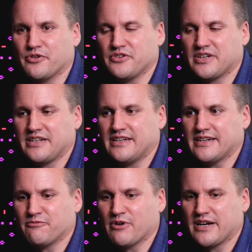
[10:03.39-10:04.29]
you can
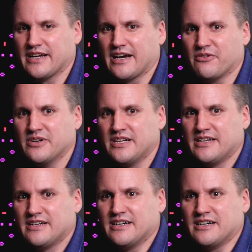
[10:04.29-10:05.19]
get right now.
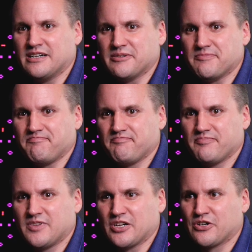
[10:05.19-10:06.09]

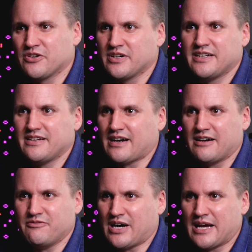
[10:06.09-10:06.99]
The current
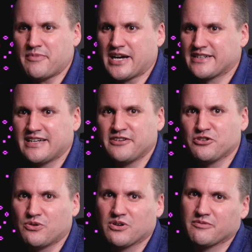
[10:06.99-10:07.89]
iMac
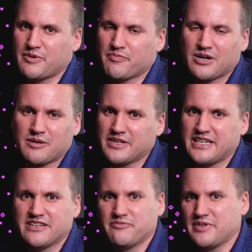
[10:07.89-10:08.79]
10 core would probably
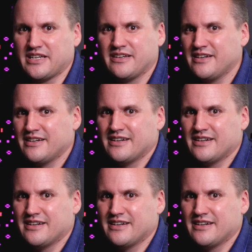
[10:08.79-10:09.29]
give me,